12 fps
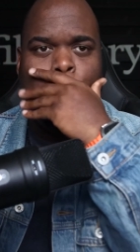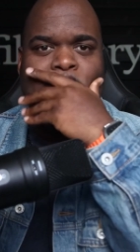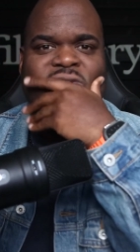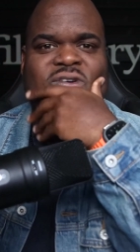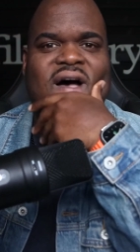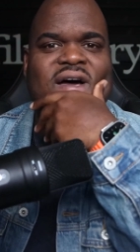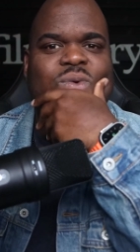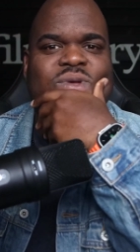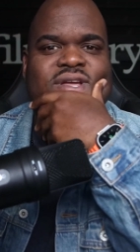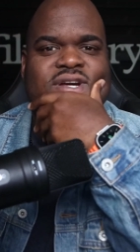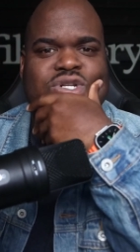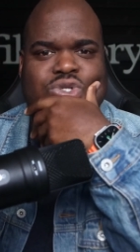So how do
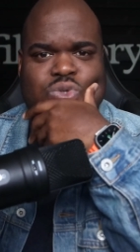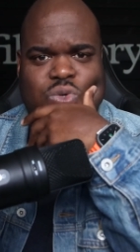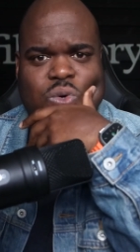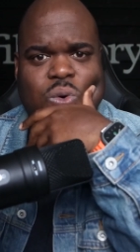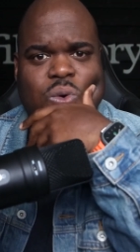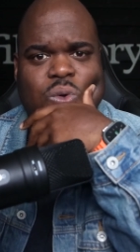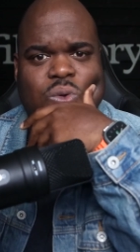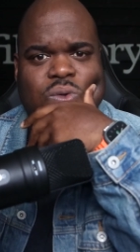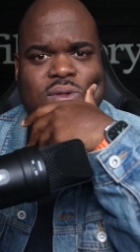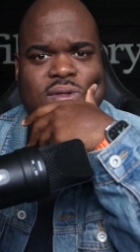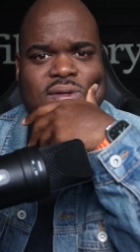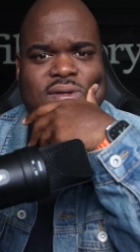we control
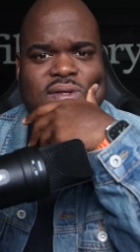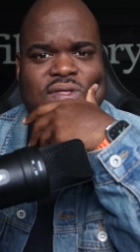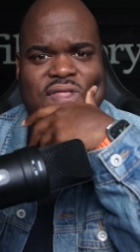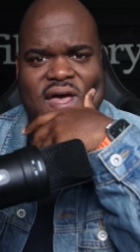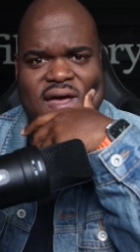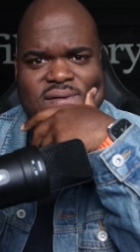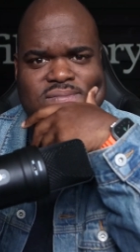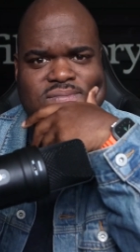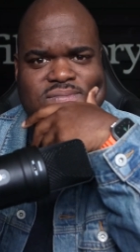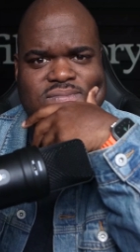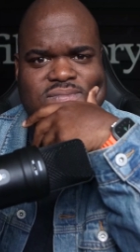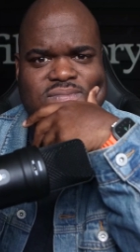that?
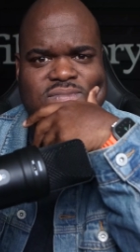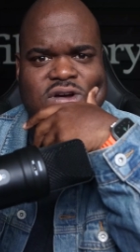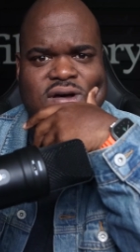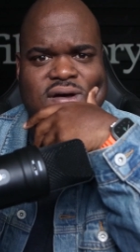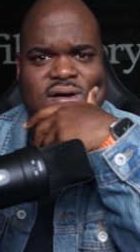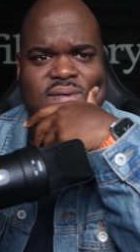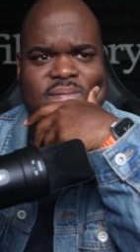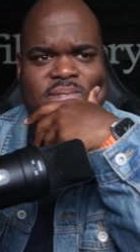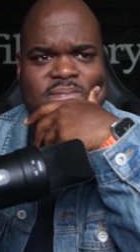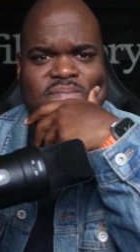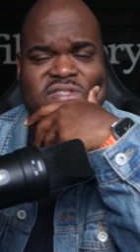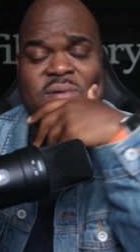The
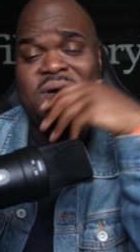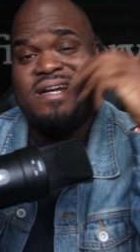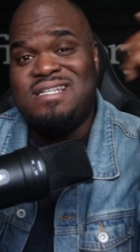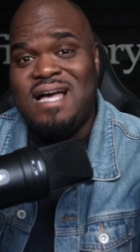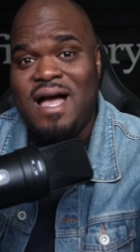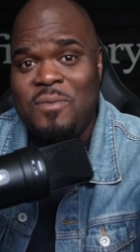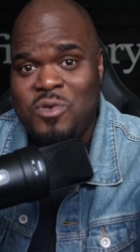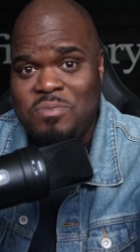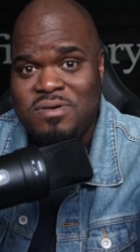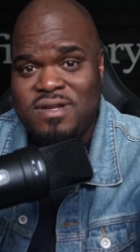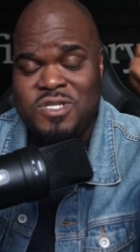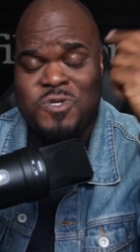amount of time we
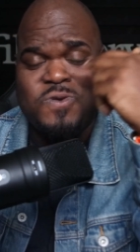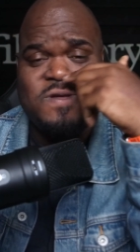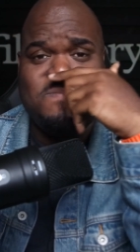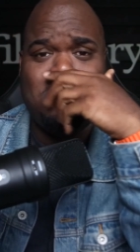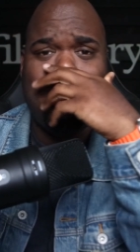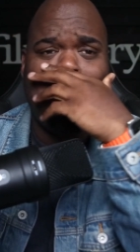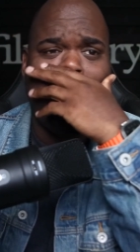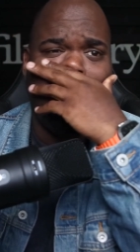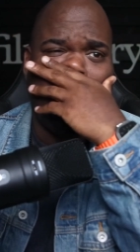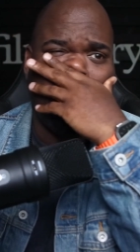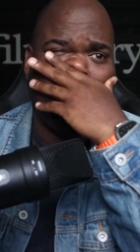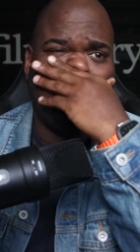put into it,
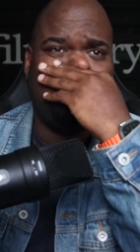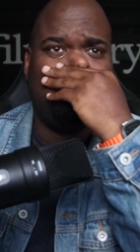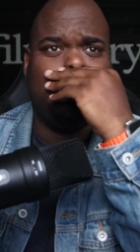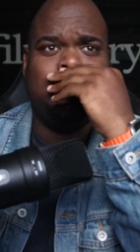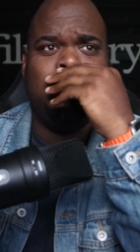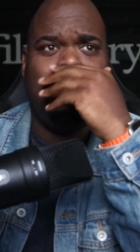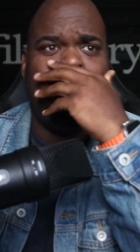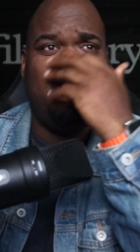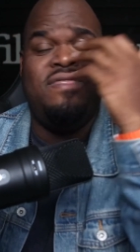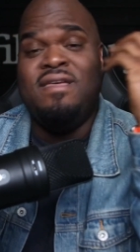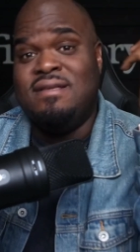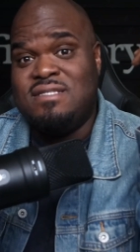the
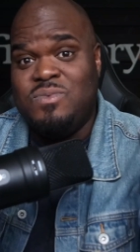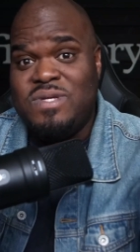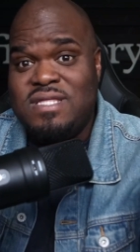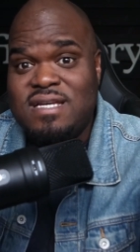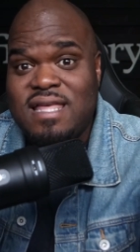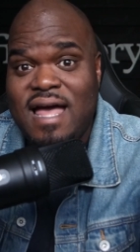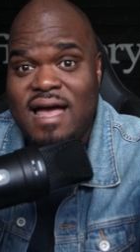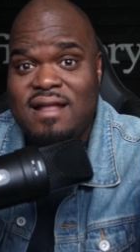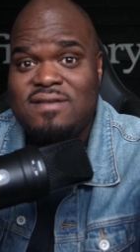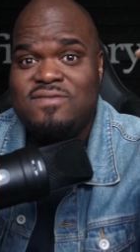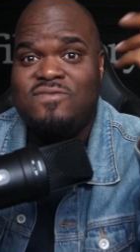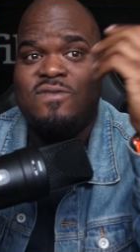things that we look at,
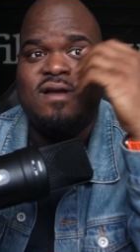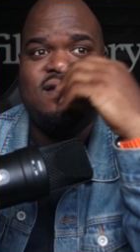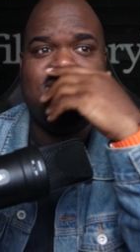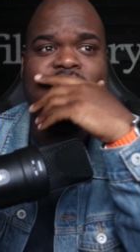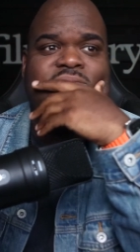right?